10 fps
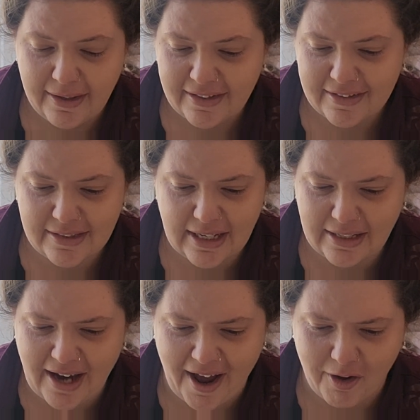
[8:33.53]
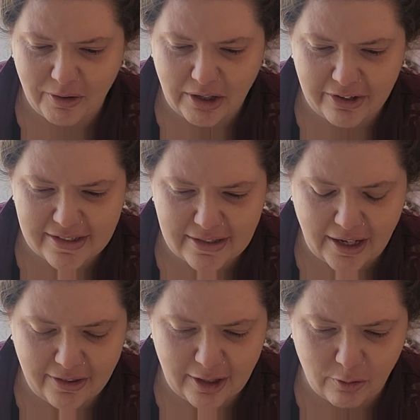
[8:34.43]
See now, there is
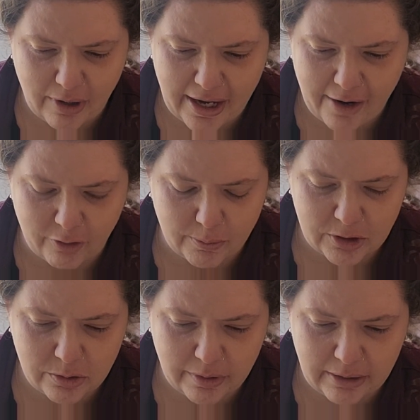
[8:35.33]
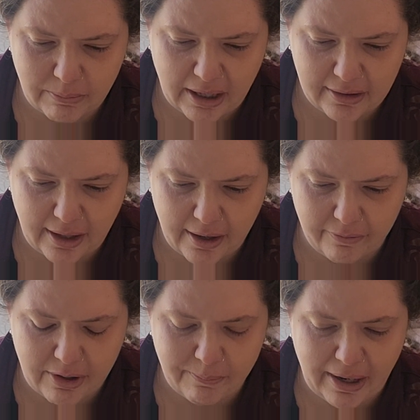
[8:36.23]
nothing whatever between my
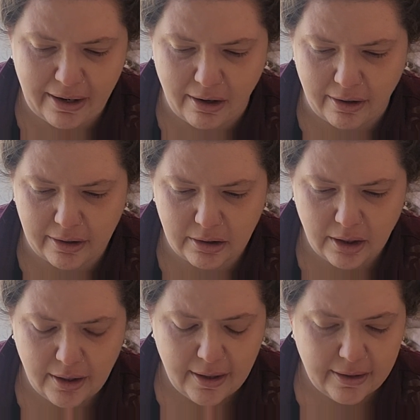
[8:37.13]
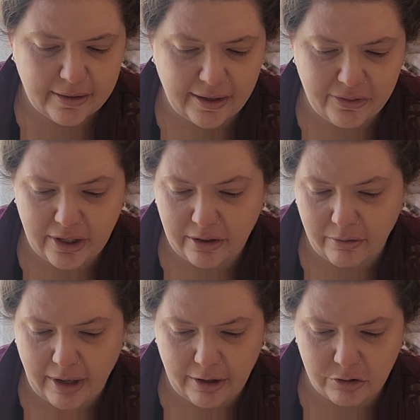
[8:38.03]
love and my heart, nothing
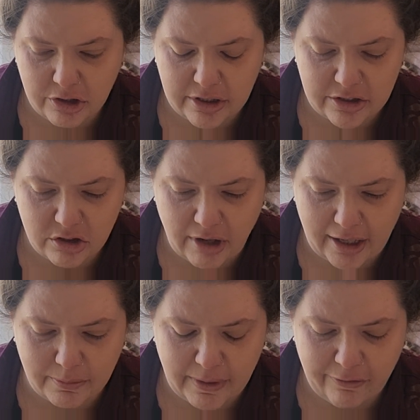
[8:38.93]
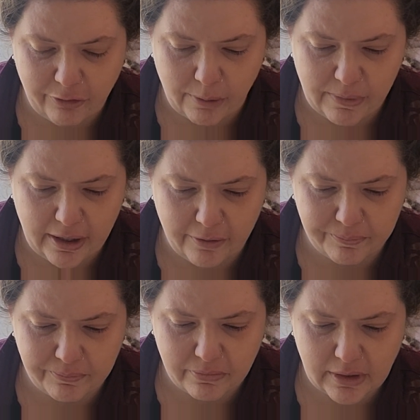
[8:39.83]
around to distract me from him.